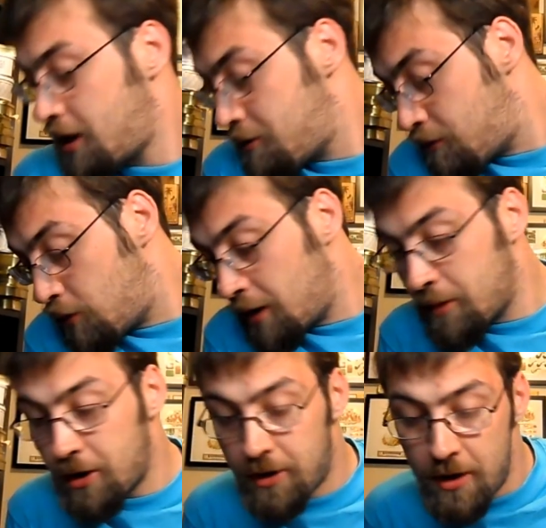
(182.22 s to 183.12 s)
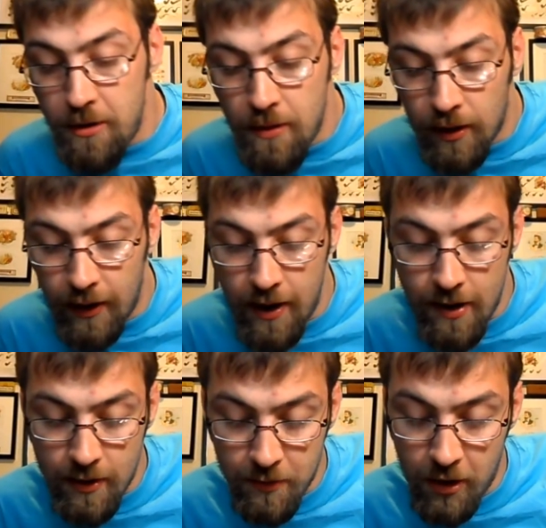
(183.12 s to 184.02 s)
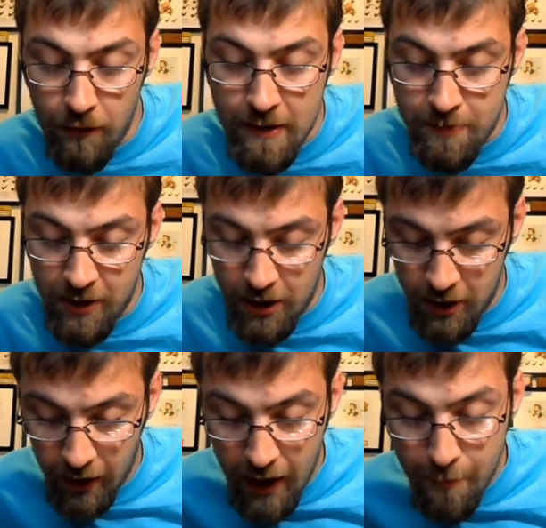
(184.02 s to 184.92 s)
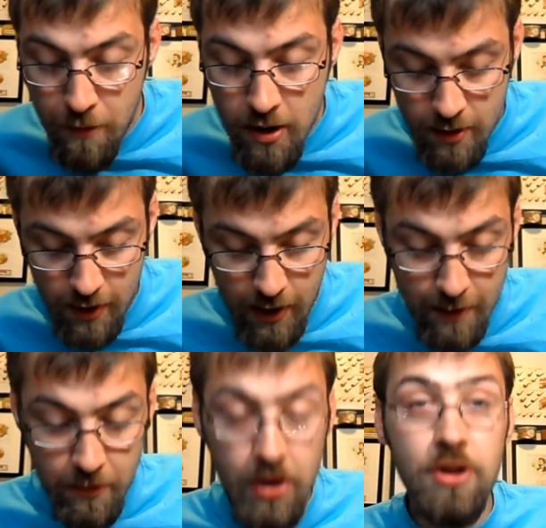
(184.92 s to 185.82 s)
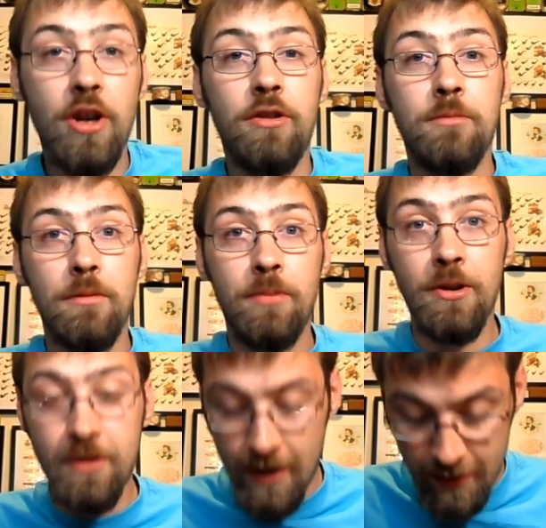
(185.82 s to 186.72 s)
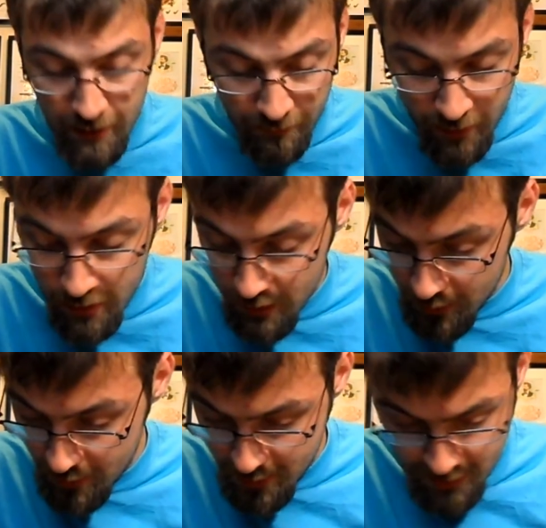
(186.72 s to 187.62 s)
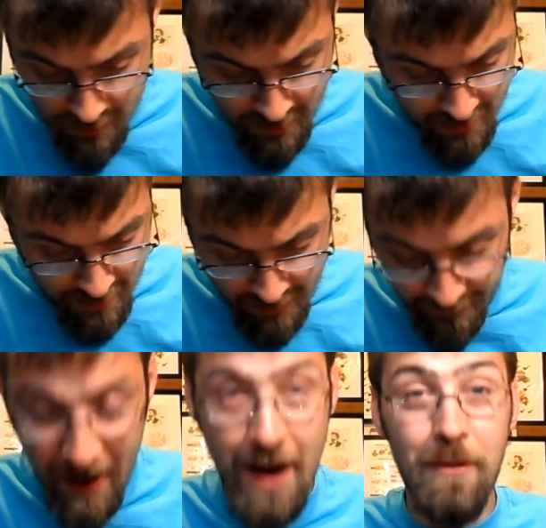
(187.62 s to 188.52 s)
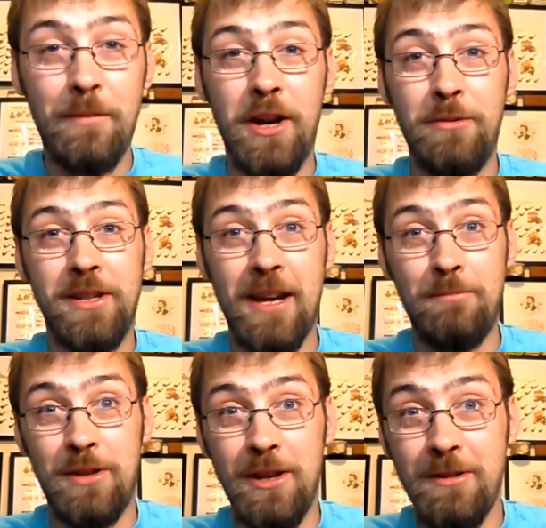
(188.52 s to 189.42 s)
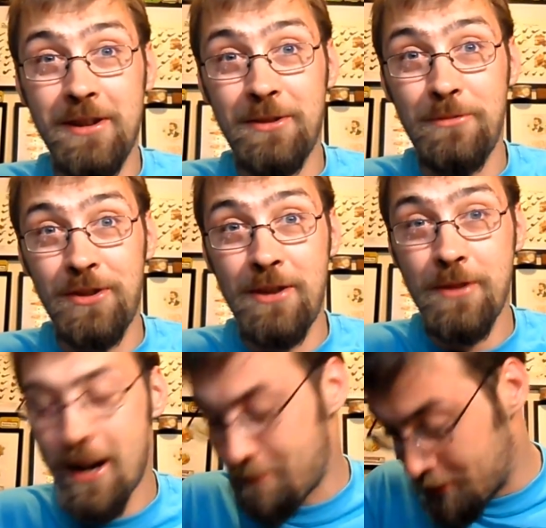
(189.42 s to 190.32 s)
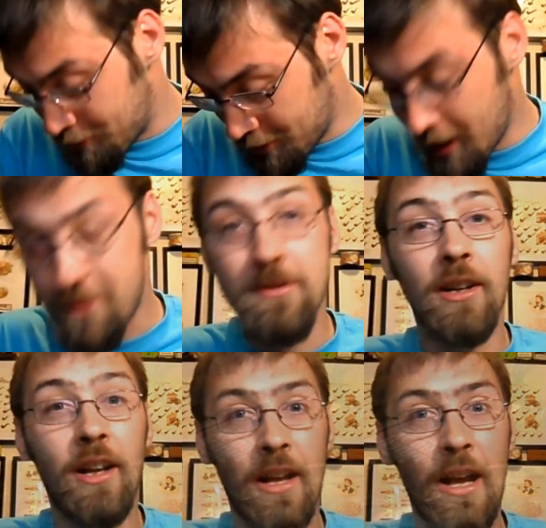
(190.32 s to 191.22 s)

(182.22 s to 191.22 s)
So what I'm going to do is I'm just going to reposition the camera, and I'm going to show you my process of how I'm going to attempt to do this, and we'll see what happens. So